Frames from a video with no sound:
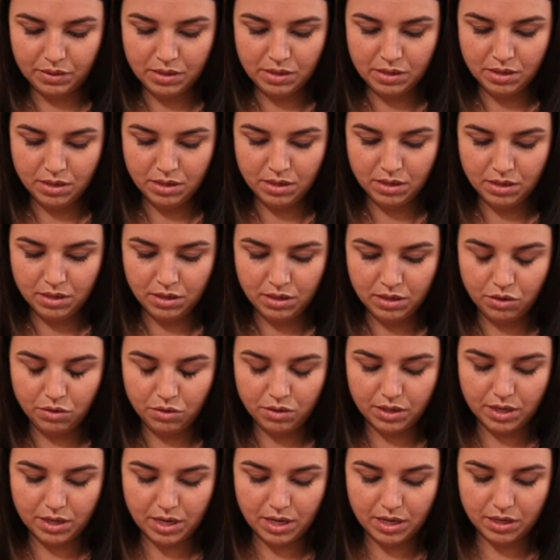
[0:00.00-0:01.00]
You can
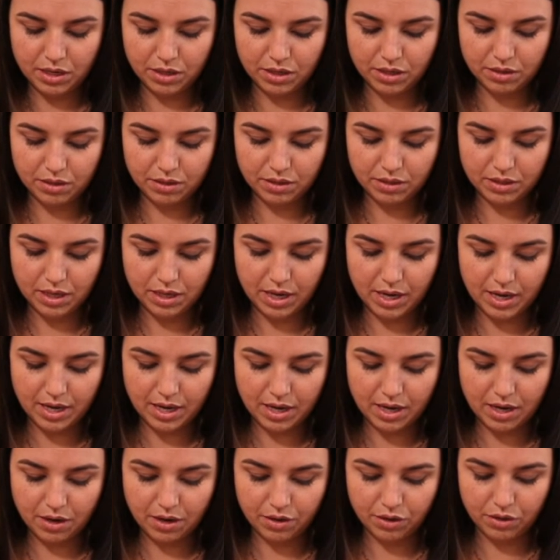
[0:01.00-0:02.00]
kind of tie it how
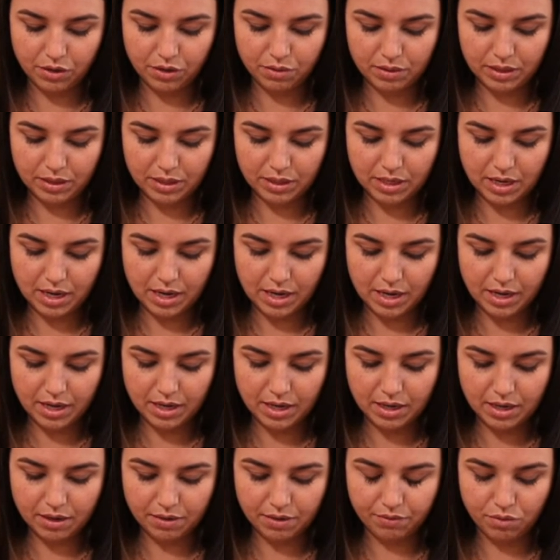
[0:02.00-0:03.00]
you'd like,
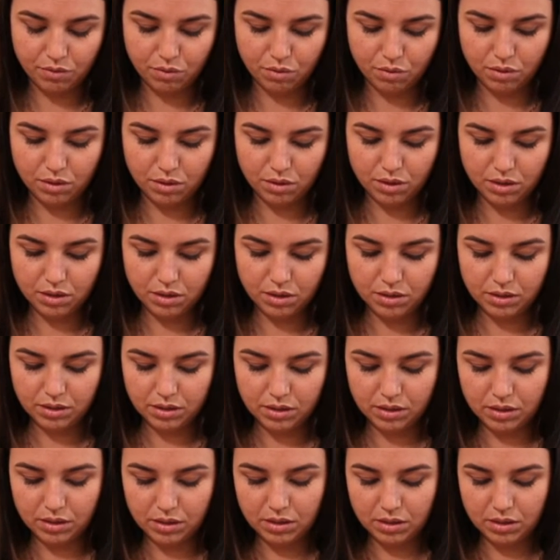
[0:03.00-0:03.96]
of course.